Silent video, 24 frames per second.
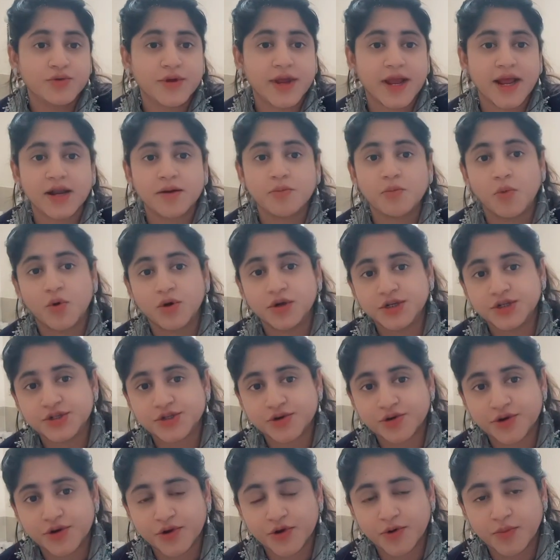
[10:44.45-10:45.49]
can
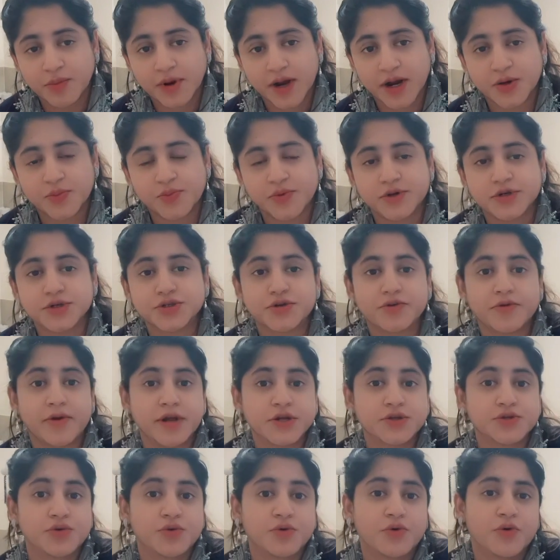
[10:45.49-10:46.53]
monitor your blood pressure
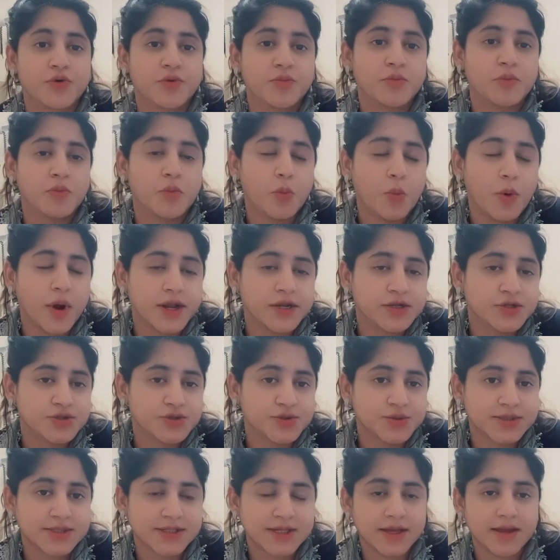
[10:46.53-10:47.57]
at home, when
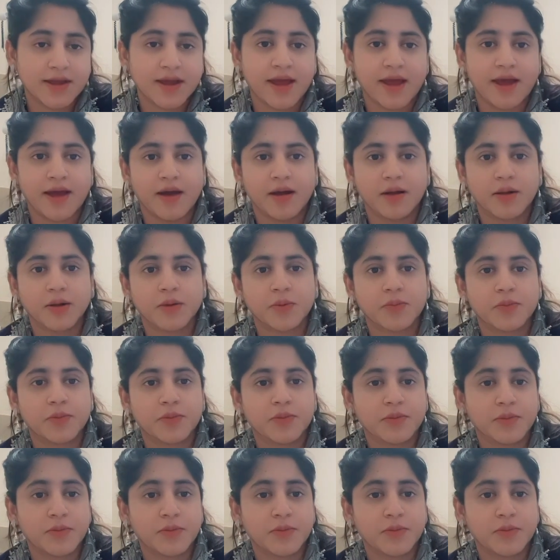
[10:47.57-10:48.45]
to seek help.